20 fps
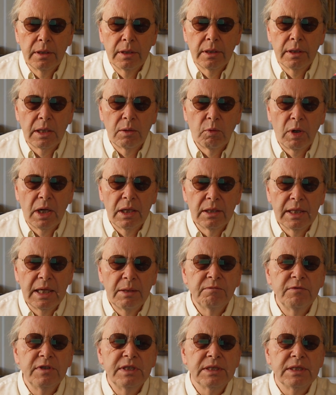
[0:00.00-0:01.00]
And while
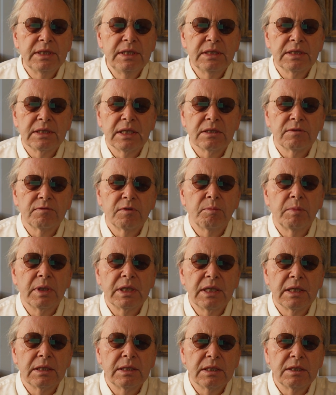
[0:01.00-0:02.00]
MVC stands for
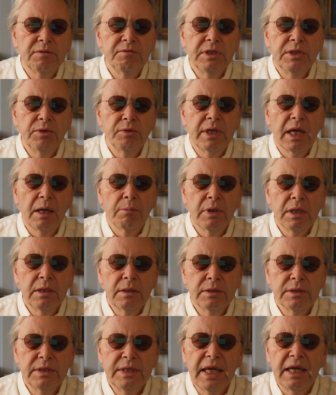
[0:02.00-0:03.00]
magnetic video camera,
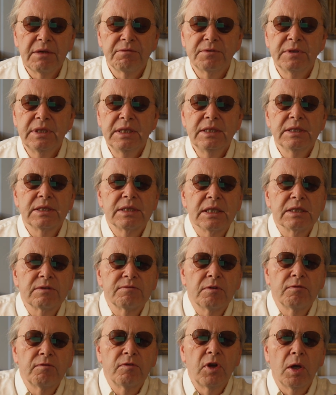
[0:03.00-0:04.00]
the FD stands
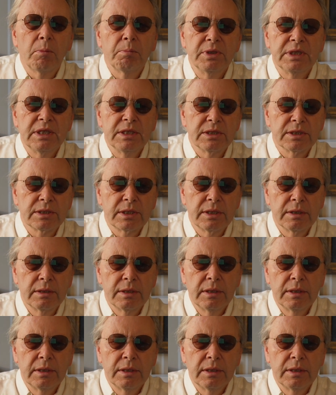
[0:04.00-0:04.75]
for floppy disk.